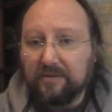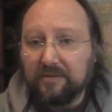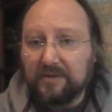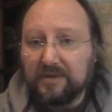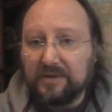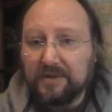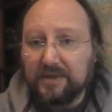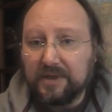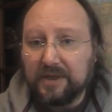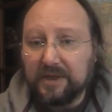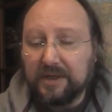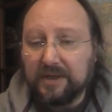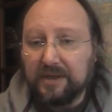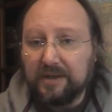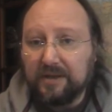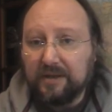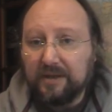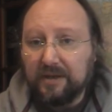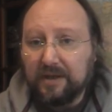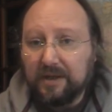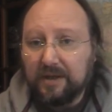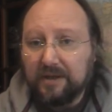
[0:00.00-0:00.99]
would say,
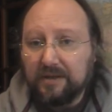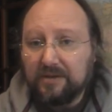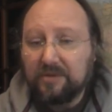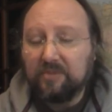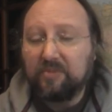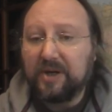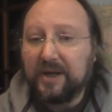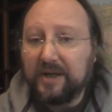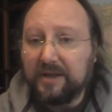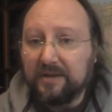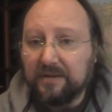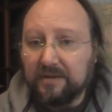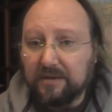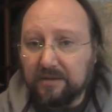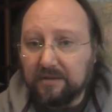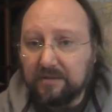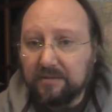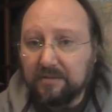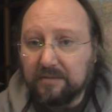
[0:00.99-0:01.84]
surprising.